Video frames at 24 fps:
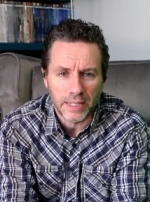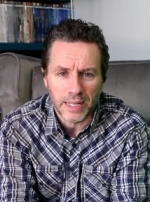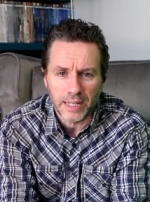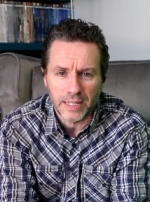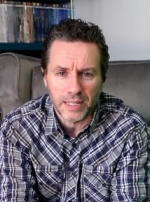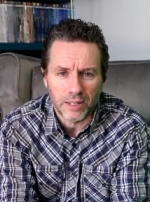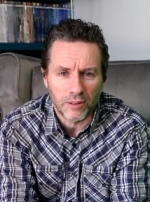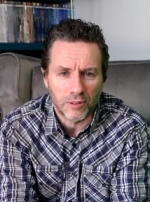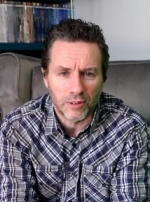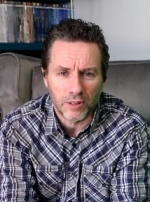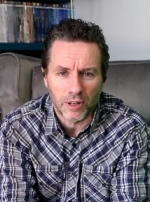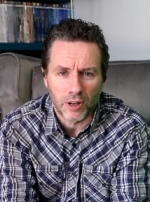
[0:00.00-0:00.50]
They
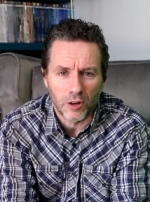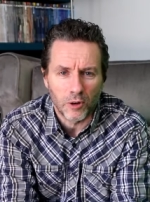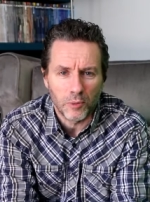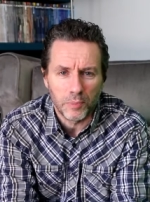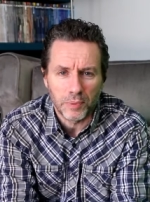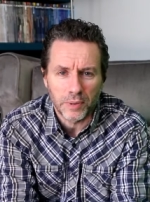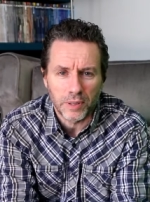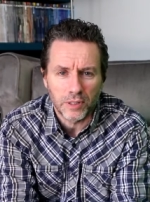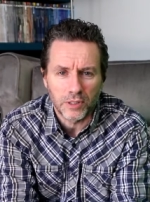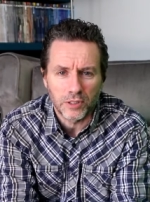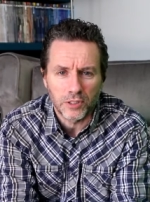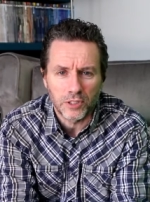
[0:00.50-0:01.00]
don't know,
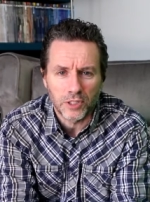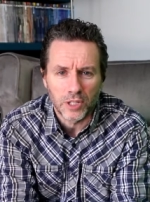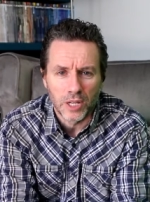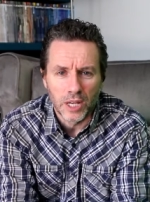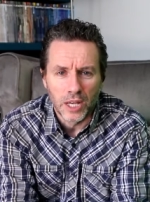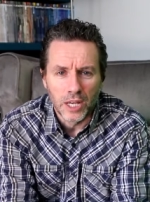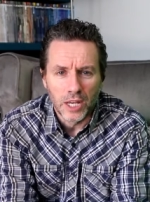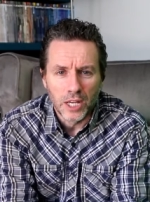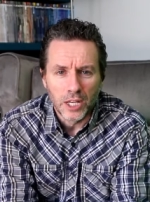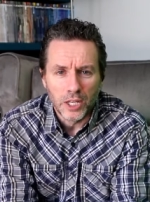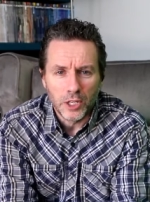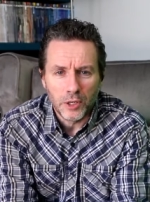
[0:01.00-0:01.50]
because
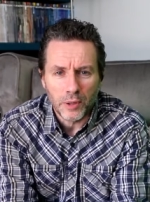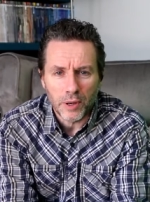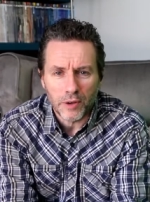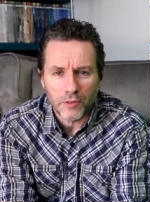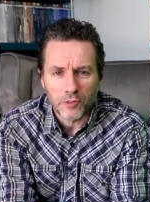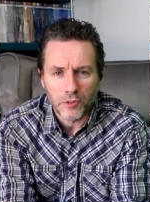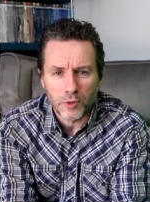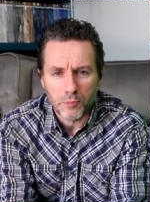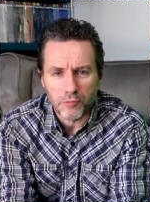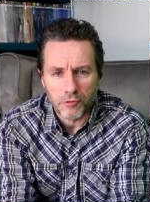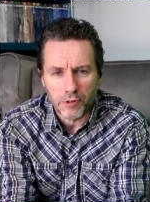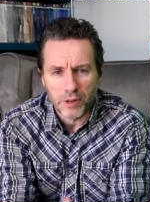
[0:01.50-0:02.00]
you
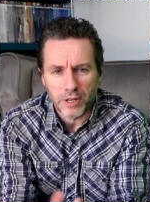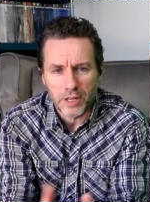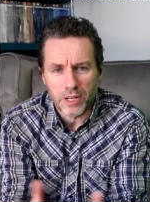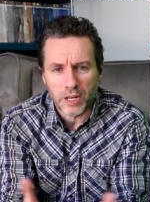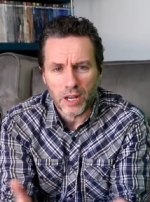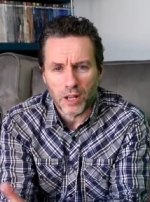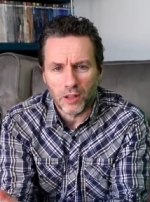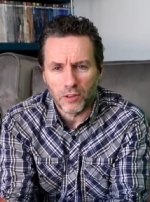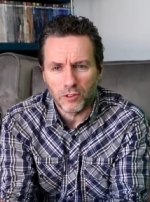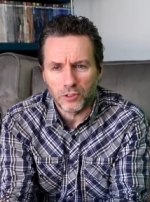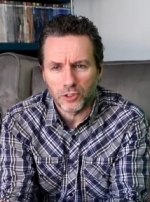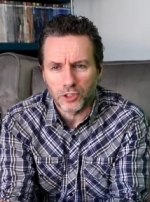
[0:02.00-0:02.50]
have to breed
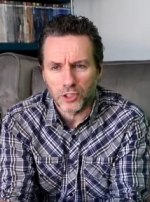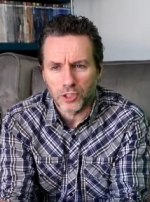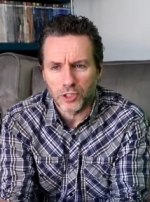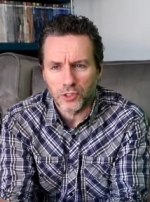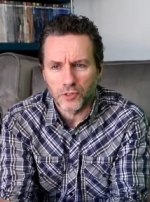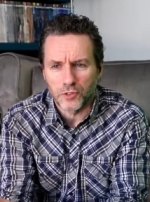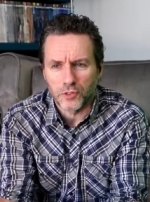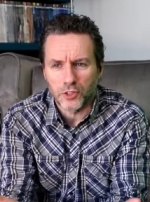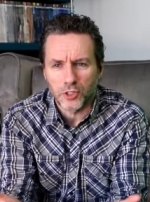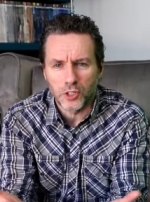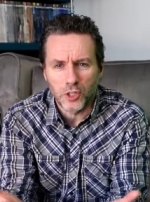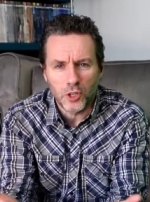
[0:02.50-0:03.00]
cultures
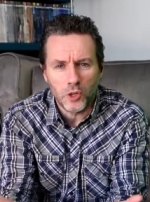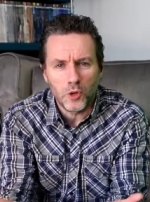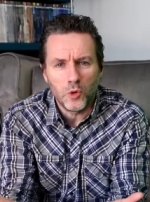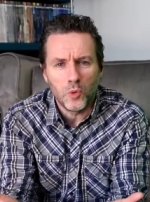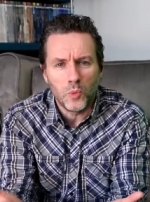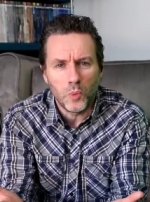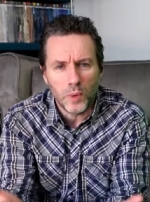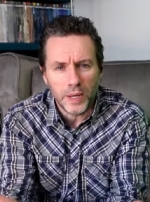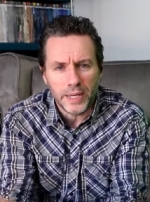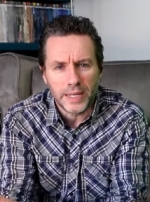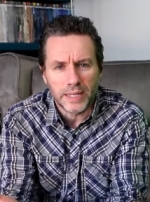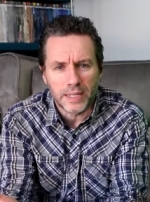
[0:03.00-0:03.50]
for 2
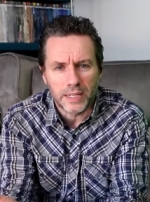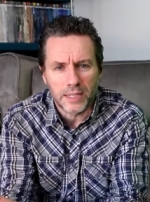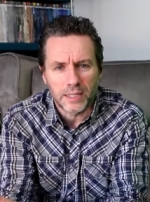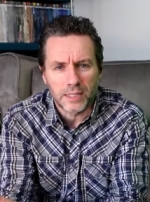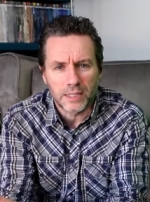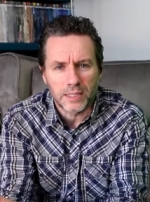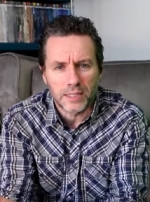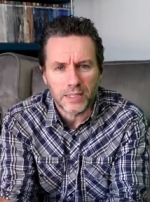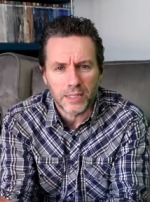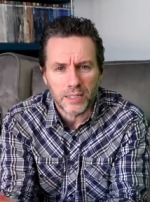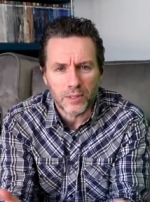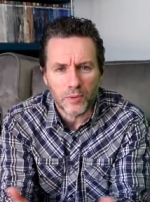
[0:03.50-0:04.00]

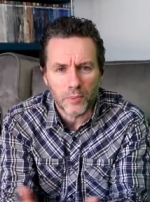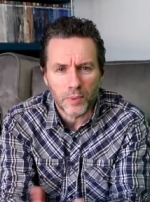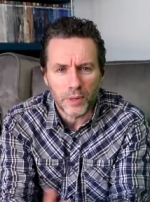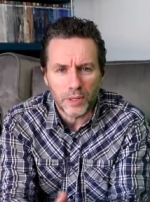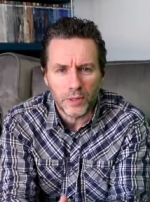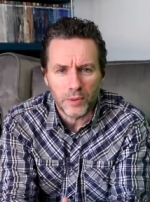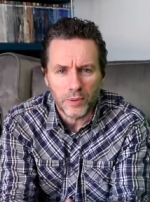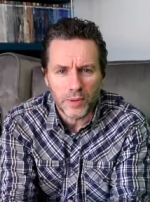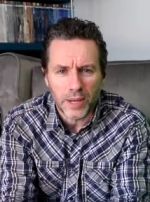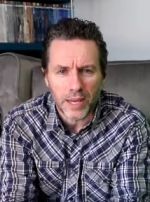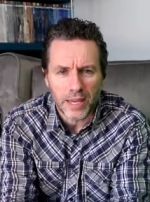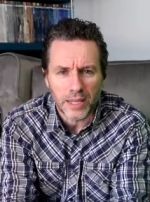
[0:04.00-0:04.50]
weeks when
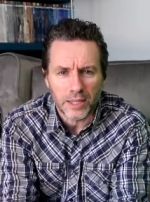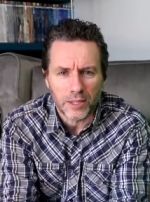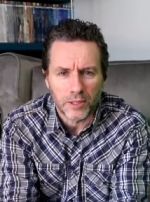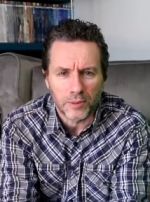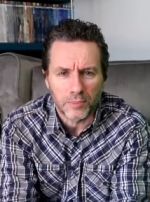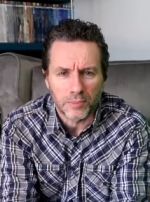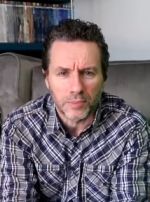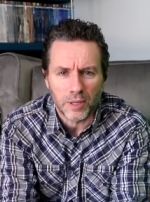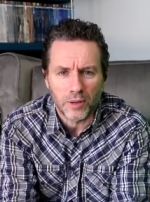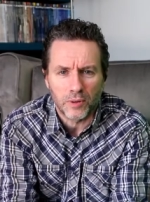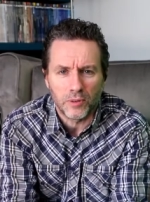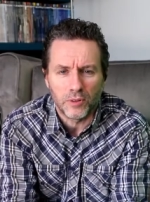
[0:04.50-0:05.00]
you get
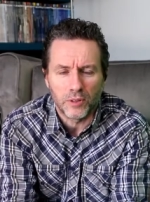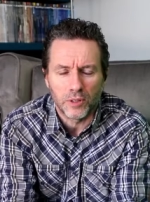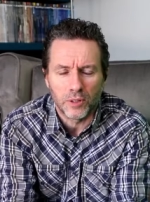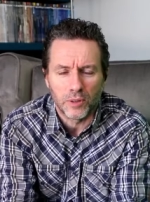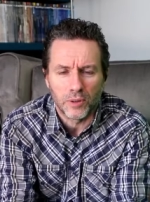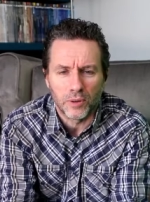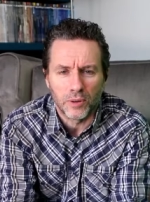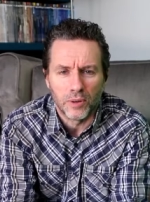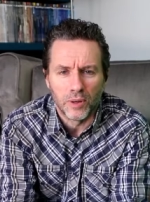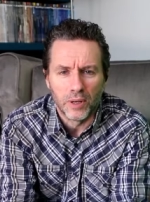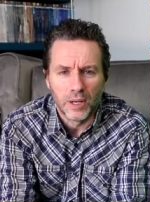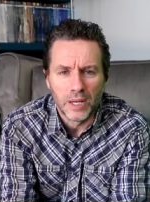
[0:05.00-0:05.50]
them, don't
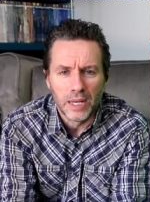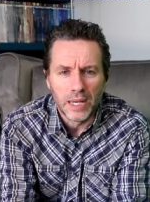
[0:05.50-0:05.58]
you?